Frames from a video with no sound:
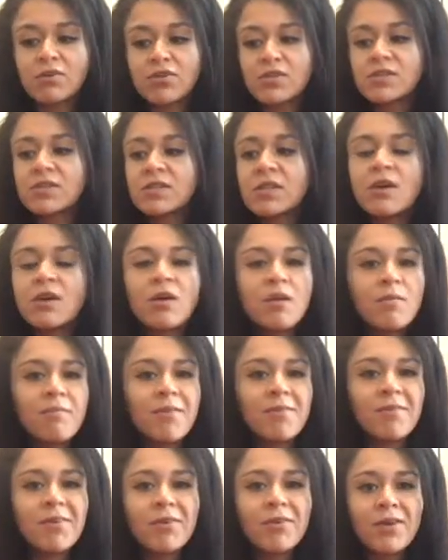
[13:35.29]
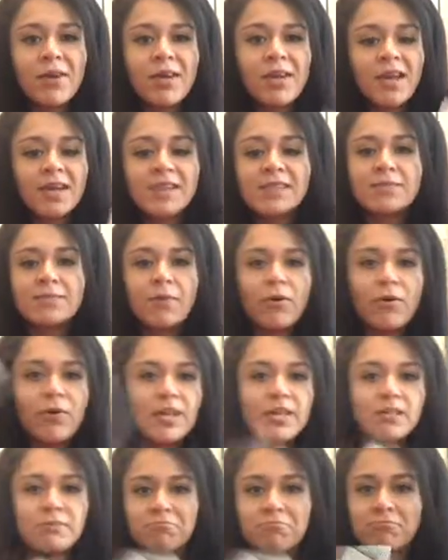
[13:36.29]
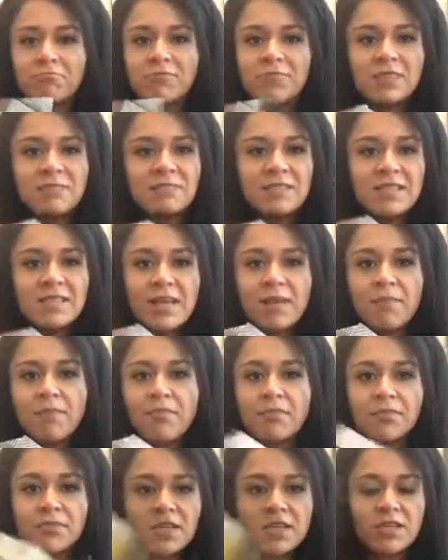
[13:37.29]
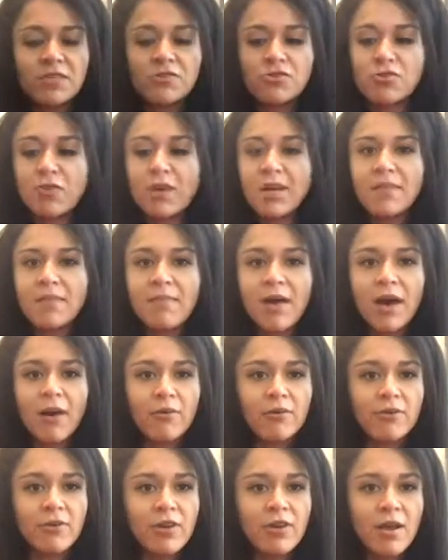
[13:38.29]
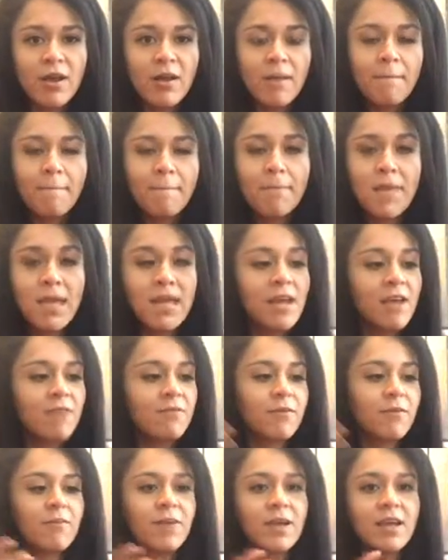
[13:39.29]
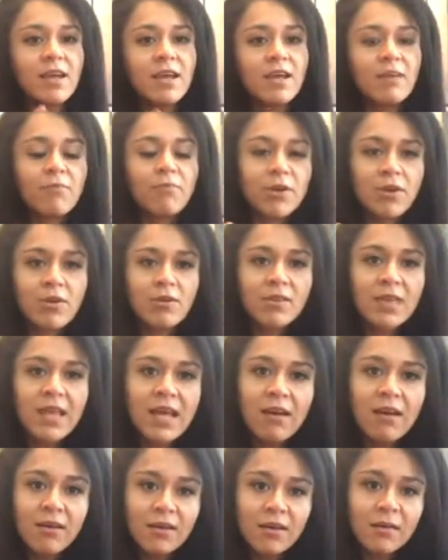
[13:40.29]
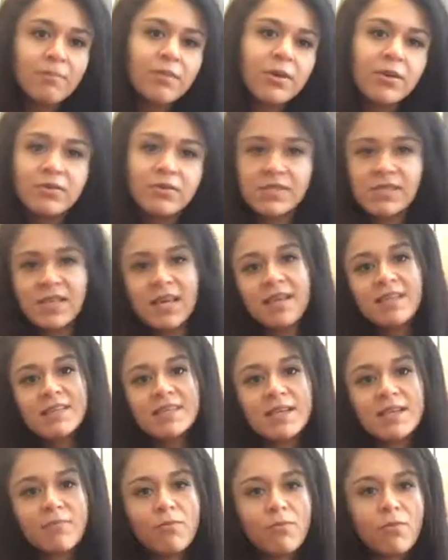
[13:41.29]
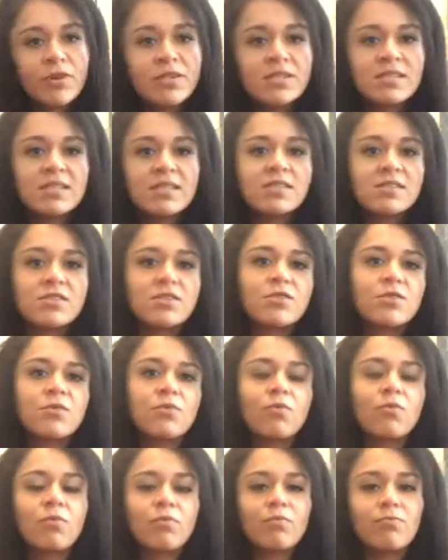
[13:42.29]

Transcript: Just maybe go to an expo, get some samples and try them out. Meet everybody when you're there at the booths. Ask them, what does this do?